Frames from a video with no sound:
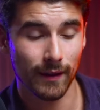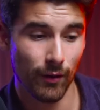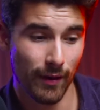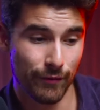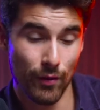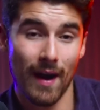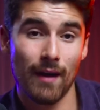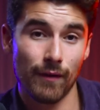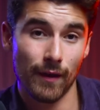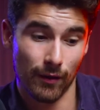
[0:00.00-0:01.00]
Now, if you
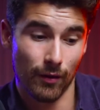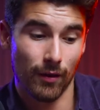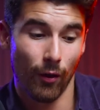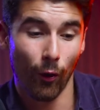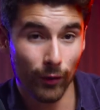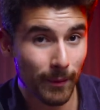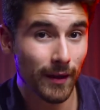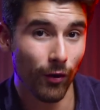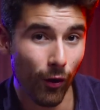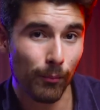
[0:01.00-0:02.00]
have an
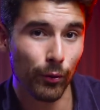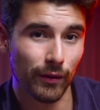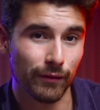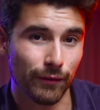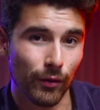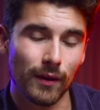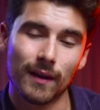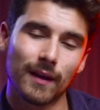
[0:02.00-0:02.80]
automated onboarding flow,